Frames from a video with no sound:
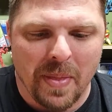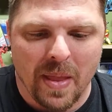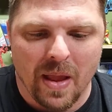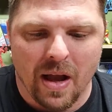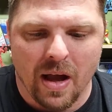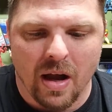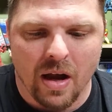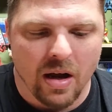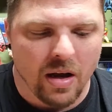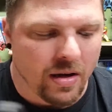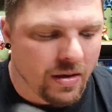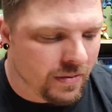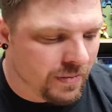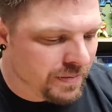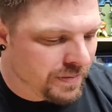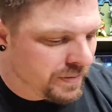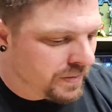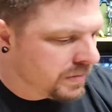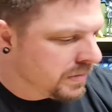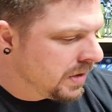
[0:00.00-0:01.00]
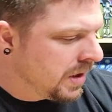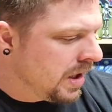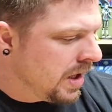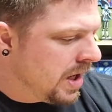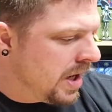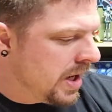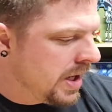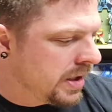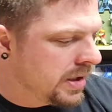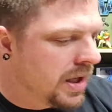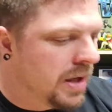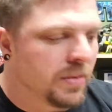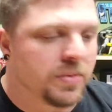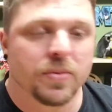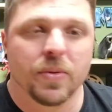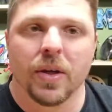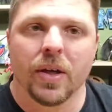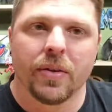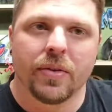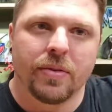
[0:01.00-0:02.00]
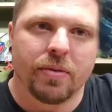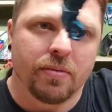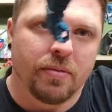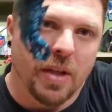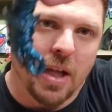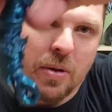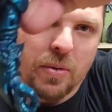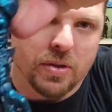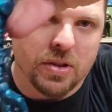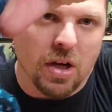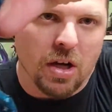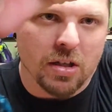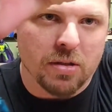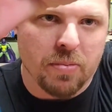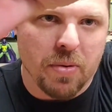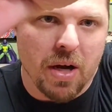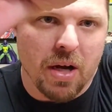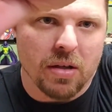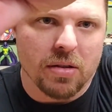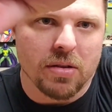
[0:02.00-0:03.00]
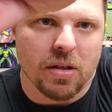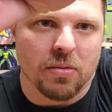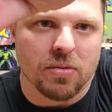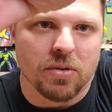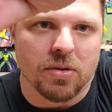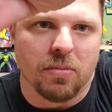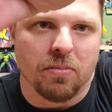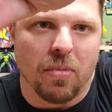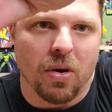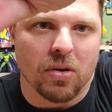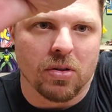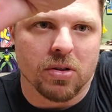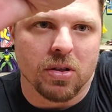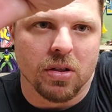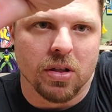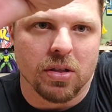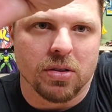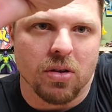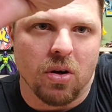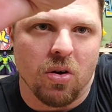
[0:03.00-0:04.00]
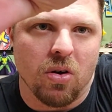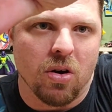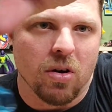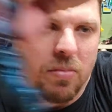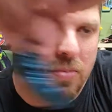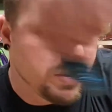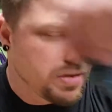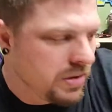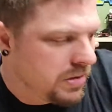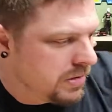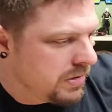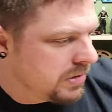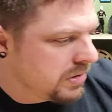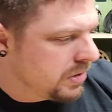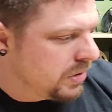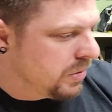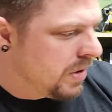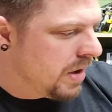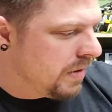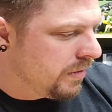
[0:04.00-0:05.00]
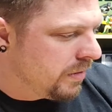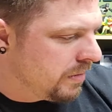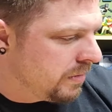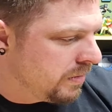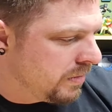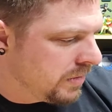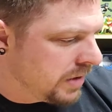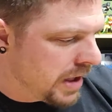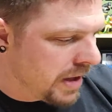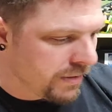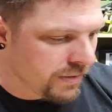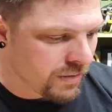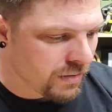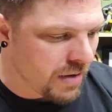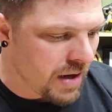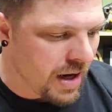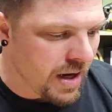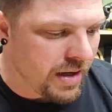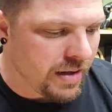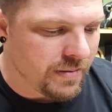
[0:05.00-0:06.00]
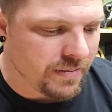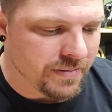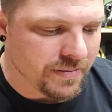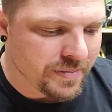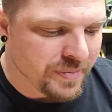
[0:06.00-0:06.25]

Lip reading: It comes with, like we talked about, it comes with the merciless arms, 2 of them, left, right.